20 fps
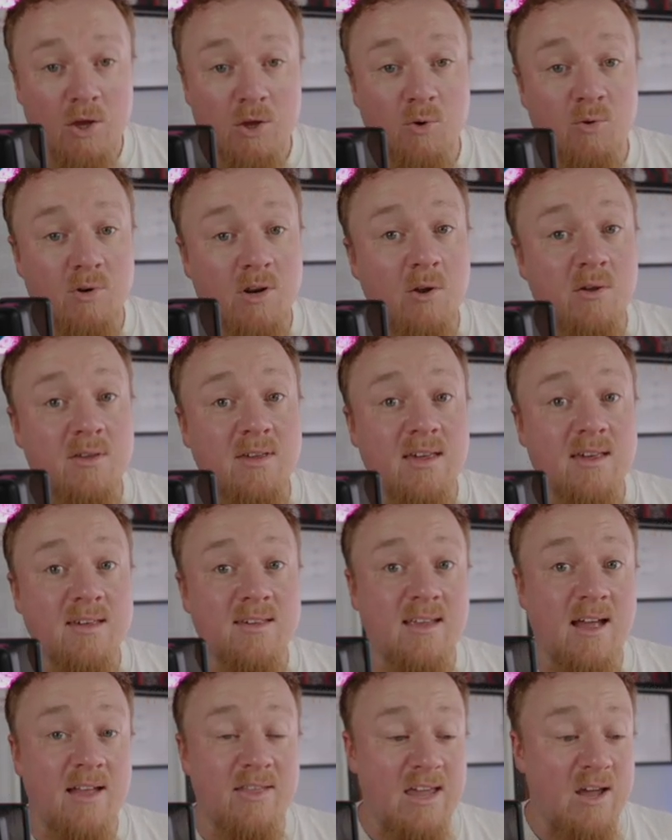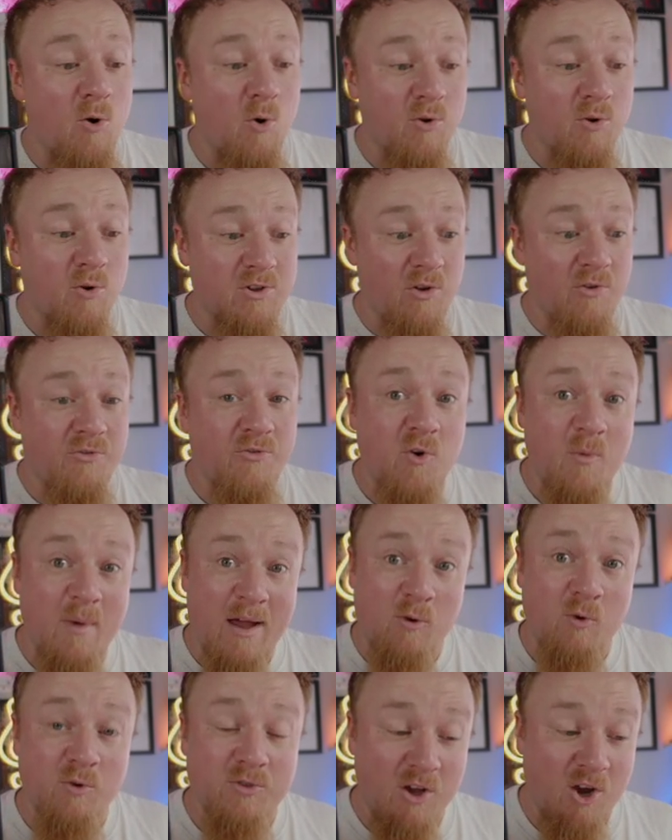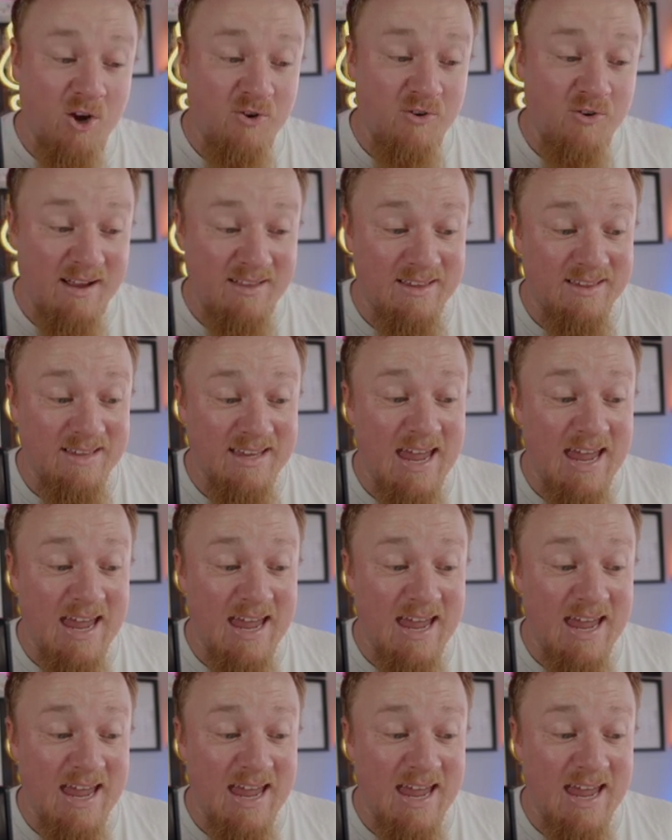You'll notice that the auto format and auto correcting is